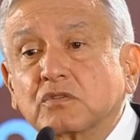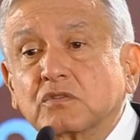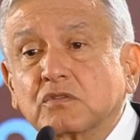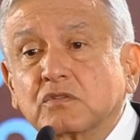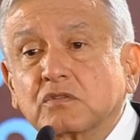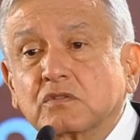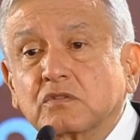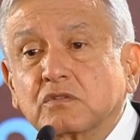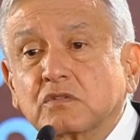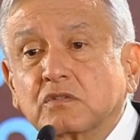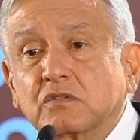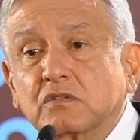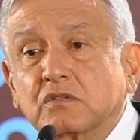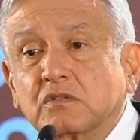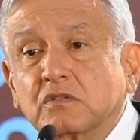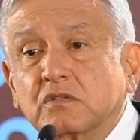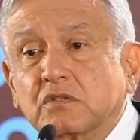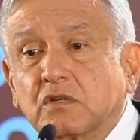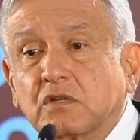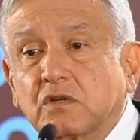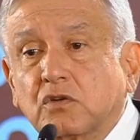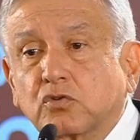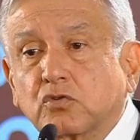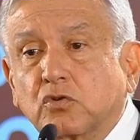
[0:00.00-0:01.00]
we have a
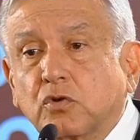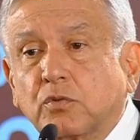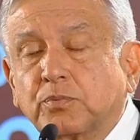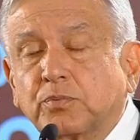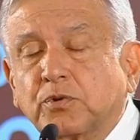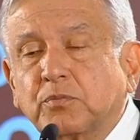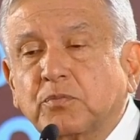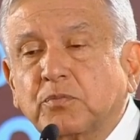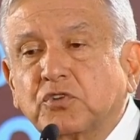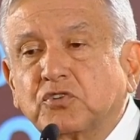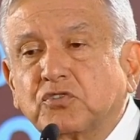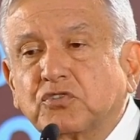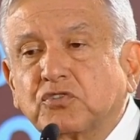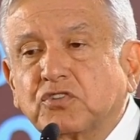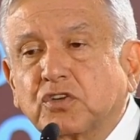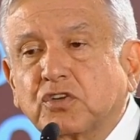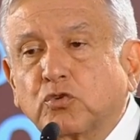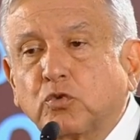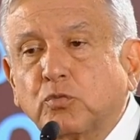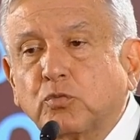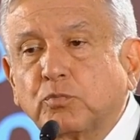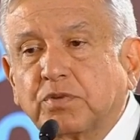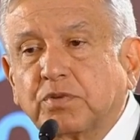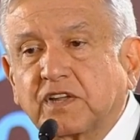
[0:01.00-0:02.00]
commitment,
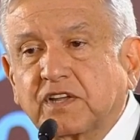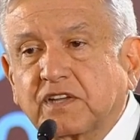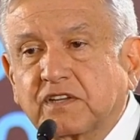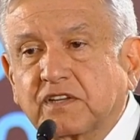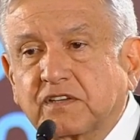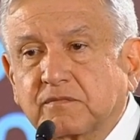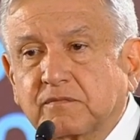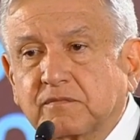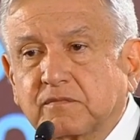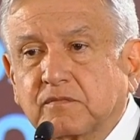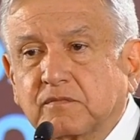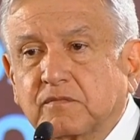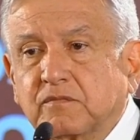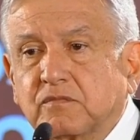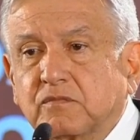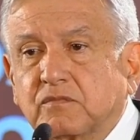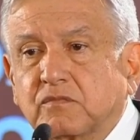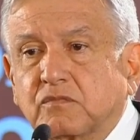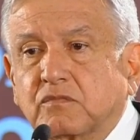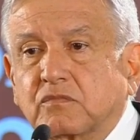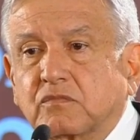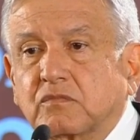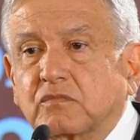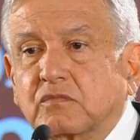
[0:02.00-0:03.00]
and our
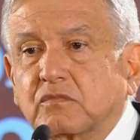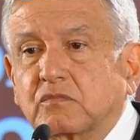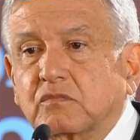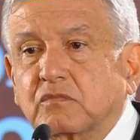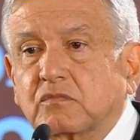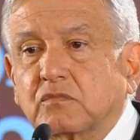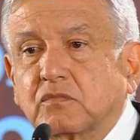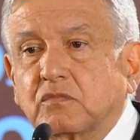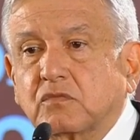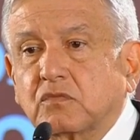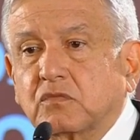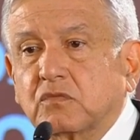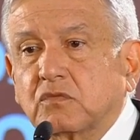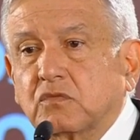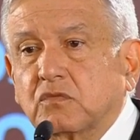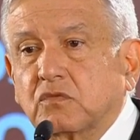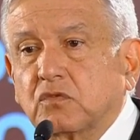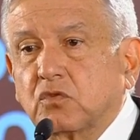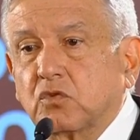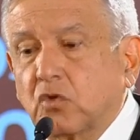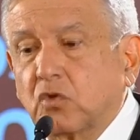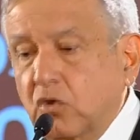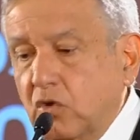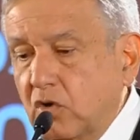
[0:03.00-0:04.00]
commitments are
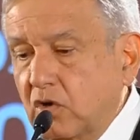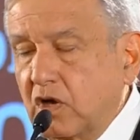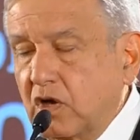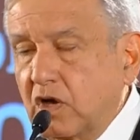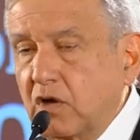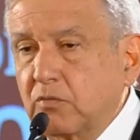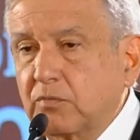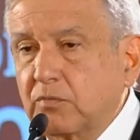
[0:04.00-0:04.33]
complied with.